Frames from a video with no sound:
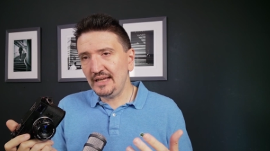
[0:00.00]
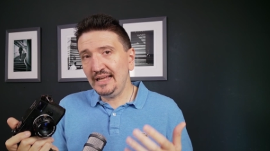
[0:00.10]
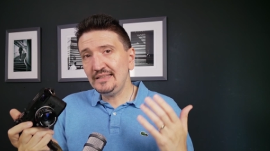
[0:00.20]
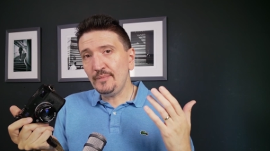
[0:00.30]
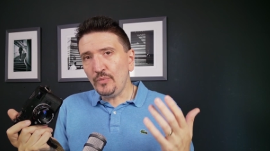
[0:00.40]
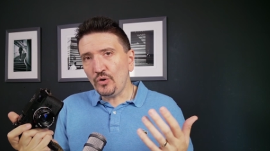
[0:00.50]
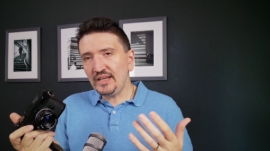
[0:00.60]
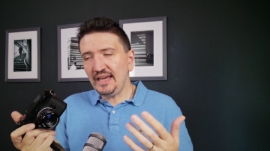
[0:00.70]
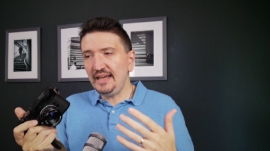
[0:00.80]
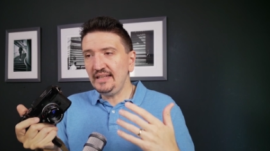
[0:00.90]
And the
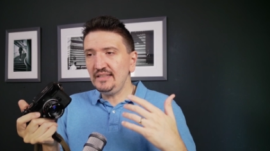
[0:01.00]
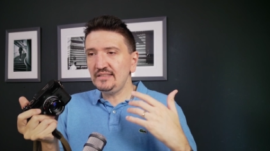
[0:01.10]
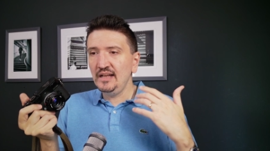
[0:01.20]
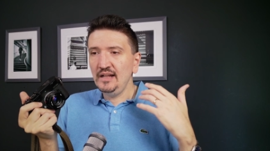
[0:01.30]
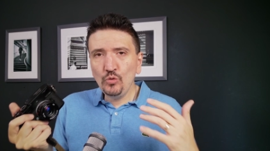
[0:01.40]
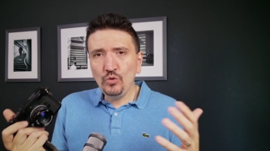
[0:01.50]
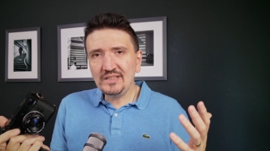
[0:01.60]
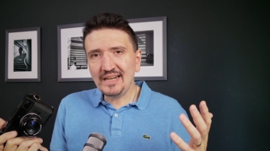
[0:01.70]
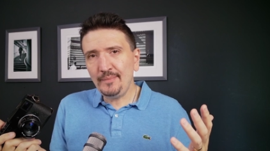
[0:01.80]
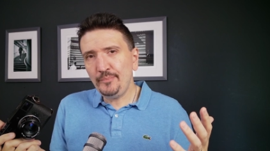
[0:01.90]
bokeh, it is ultra